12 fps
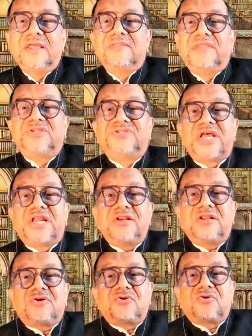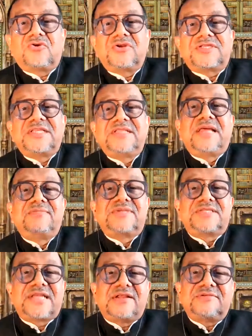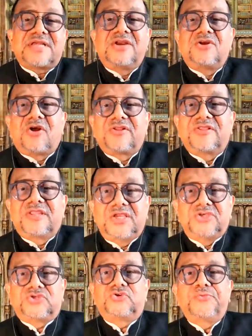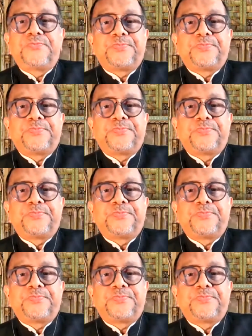that gender roles in themselves are not the issue,